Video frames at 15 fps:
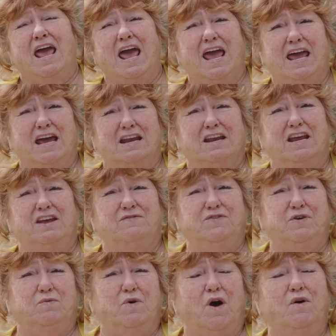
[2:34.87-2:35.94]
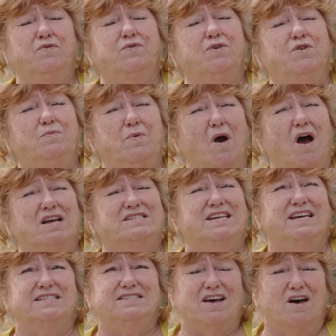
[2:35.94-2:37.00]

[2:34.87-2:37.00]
And if you go through the process